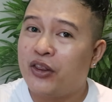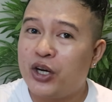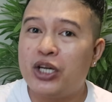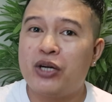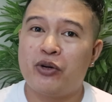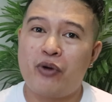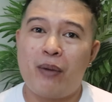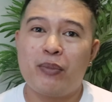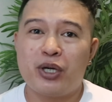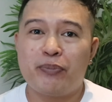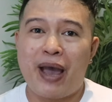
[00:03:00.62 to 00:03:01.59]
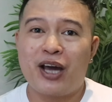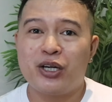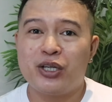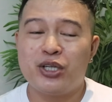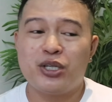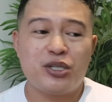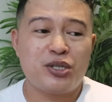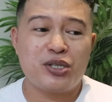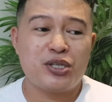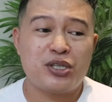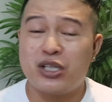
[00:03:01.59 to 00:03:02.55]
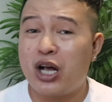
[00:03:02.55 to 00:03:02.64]
their grammar
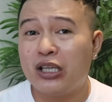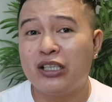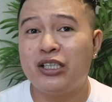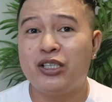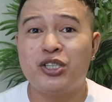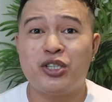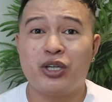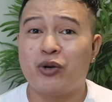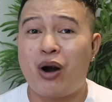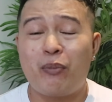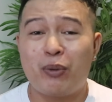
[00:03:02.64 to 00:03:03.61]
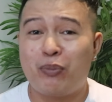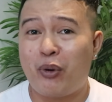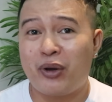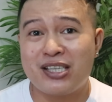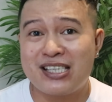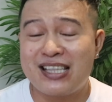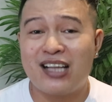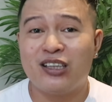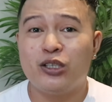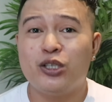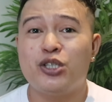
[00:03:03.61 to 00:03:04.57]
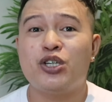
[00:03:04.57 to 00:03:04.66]
patterns knowledge, their grammar points
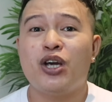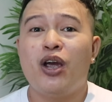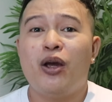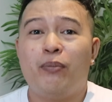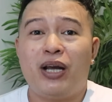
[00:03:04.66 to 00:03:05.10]
knowledge,